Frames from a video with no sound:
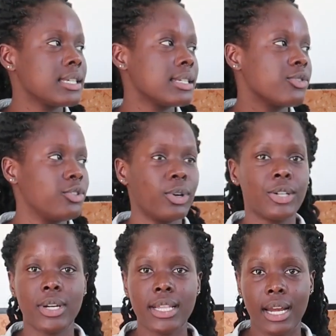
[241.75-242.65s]
it's as if you're going
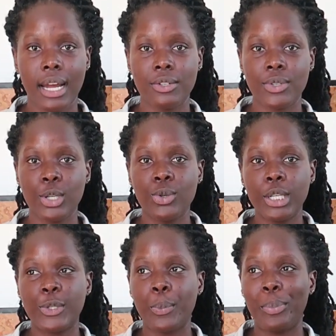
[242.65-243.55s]
to another country. You
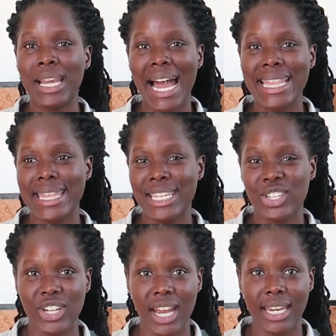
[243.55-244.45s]
need to plan the
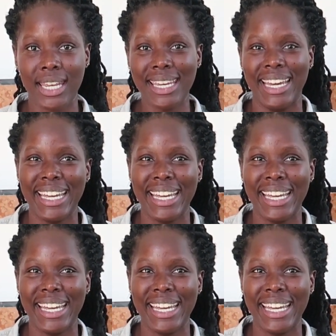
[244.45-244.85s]
journey.